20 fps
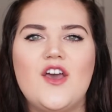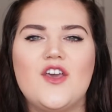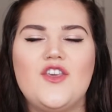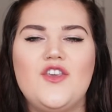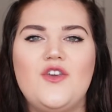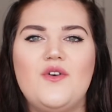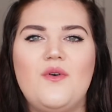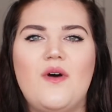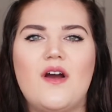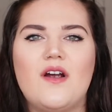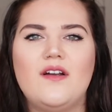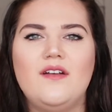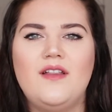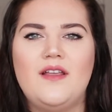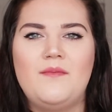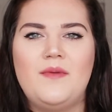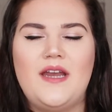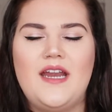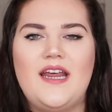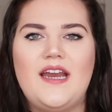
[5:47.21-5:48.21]
you are
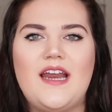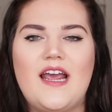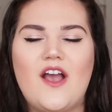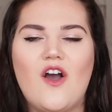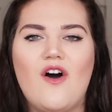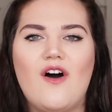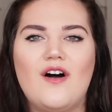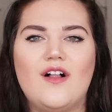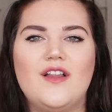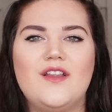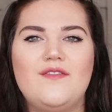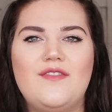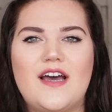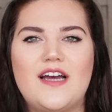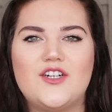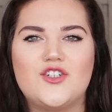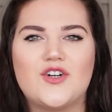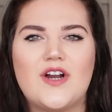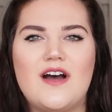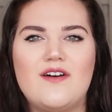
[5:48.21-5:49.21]
eliminating all of
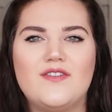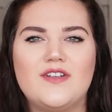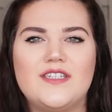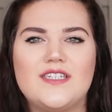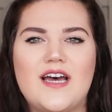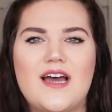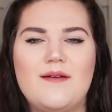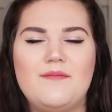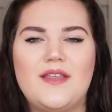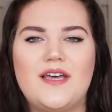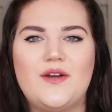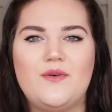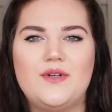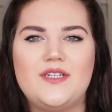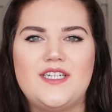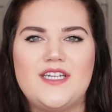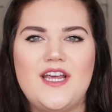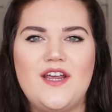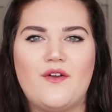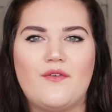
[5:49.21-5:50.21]
that travel time that it would
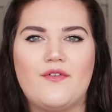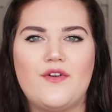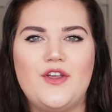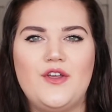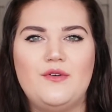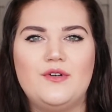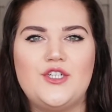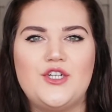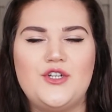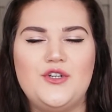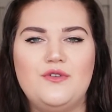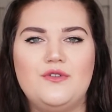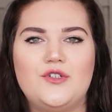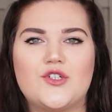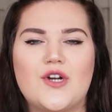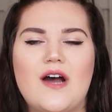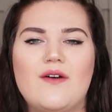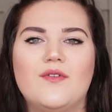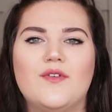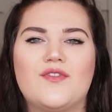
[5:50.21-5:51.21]
take for you to
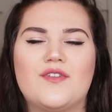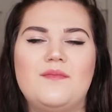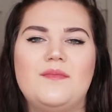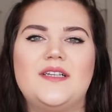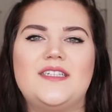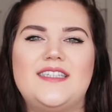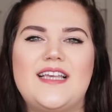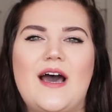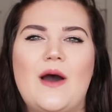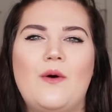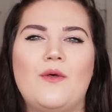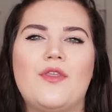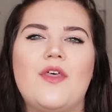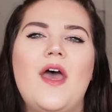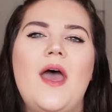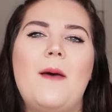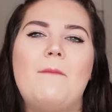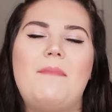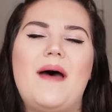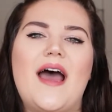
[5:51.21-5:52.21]
travel from the south
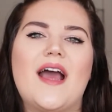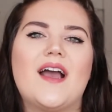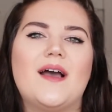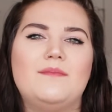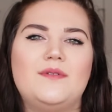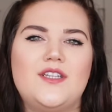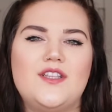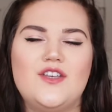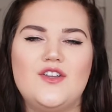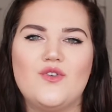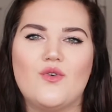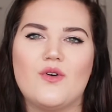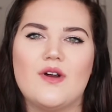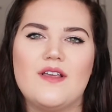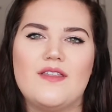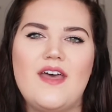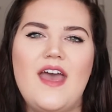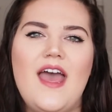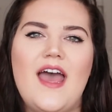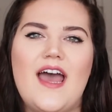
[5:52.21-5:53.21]
back up to the north.